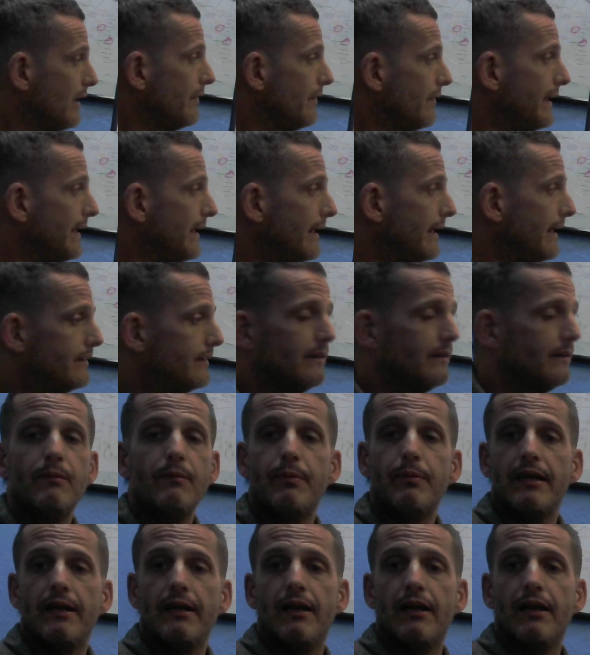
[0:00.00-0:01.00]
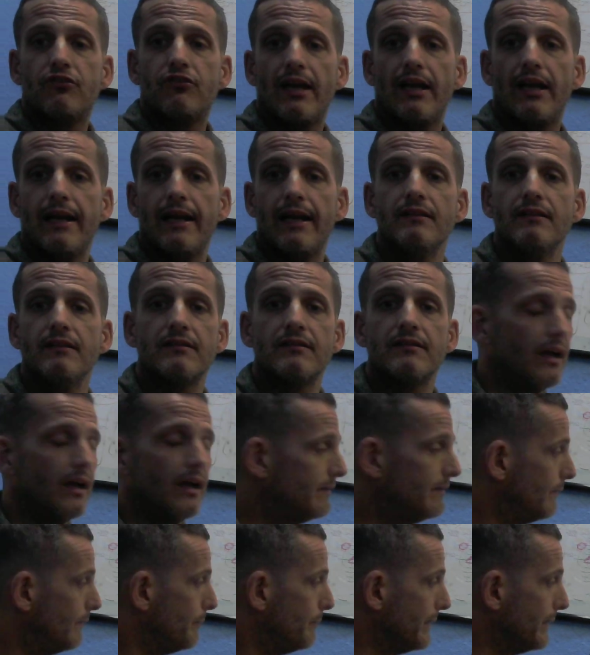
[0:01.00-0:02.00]
that DBH
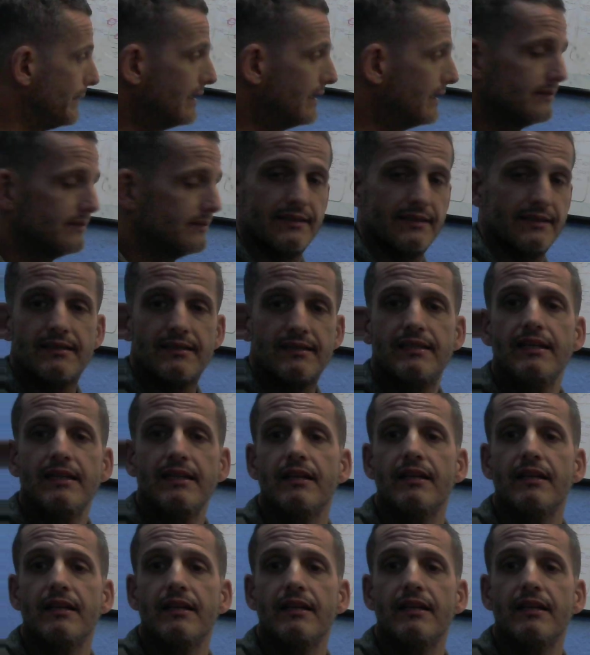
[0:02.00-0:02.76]
enzyme, because of C.